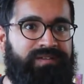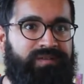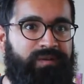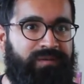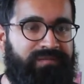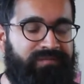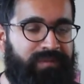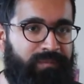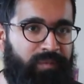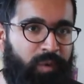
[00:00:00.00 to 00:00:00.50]

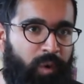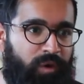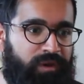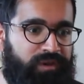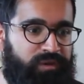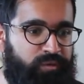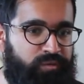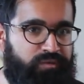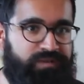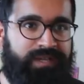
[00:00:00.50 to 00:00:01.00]
So if I'm
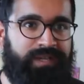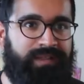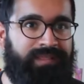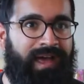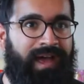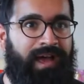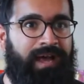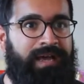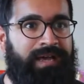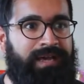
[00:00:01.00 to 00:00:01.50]
not using
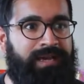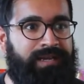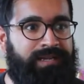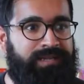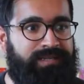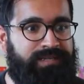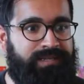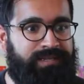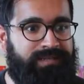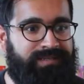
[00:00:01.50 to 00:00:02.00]
that
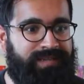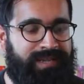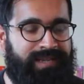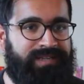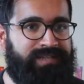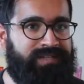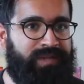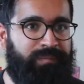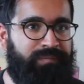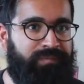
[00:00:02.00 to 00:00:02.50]
to
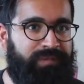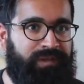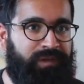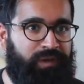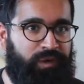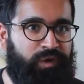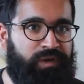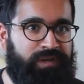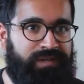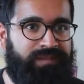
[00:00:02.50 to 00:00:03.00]
say
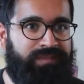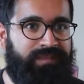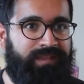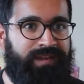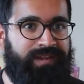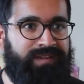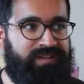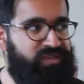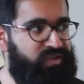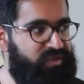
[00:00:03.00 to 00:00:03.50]
something good,
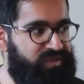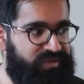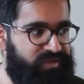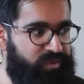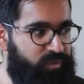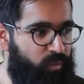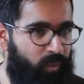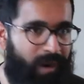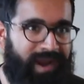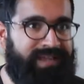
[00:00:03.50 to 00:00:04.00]
then it's just
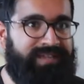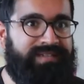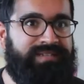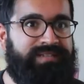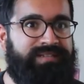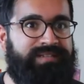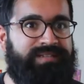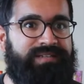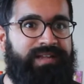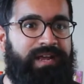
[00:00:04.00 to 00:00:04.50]
a
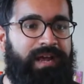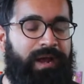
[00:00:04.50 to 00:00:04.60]
waste.